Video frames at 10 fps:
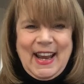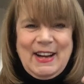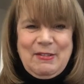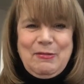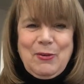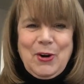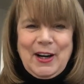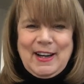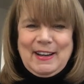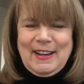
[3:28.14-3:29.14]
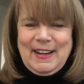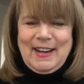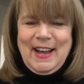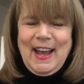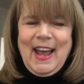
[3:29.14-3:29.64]
and a fork.
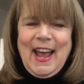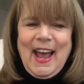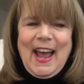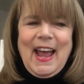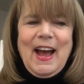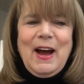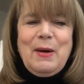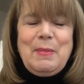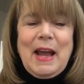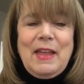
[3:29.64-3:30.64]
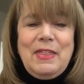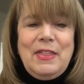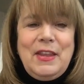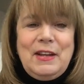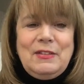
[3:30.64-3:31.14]
And
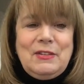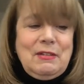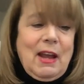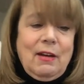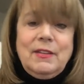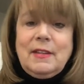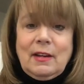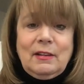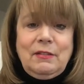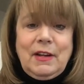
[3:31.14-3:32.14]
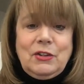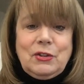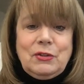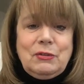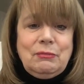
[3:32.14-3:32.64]
these have salient
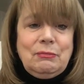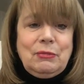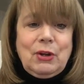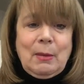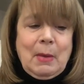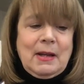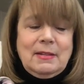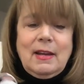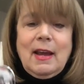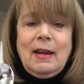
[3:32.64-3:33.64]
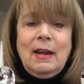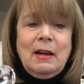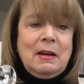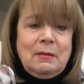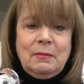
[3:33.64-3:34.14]
features. I might say,
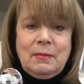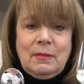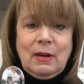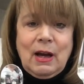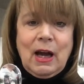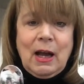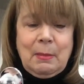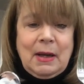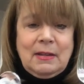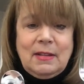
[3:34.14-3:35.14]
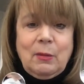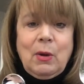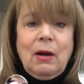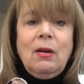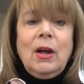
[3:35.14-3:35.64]

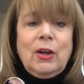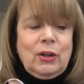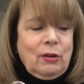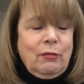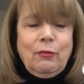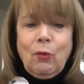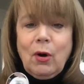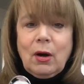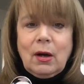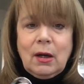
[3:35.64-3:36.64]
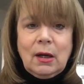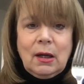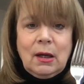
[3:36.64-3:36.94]
well, fork